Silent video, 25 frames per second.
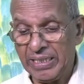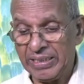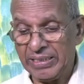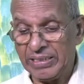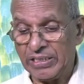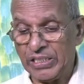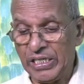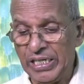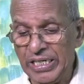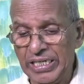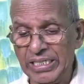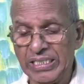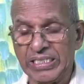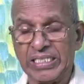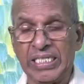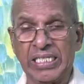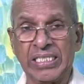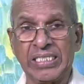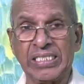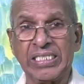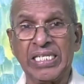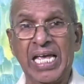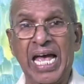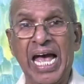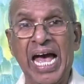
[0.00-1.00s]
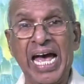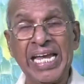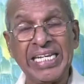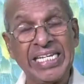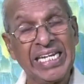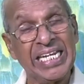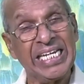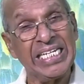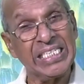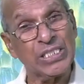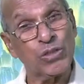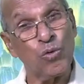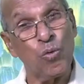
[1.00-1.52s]
Jesus at
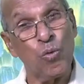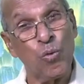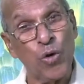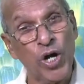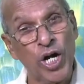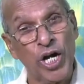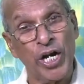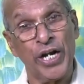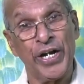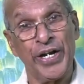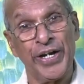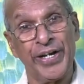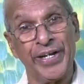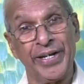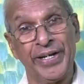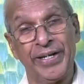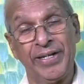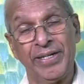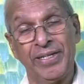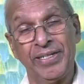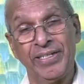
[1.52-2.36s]
his word.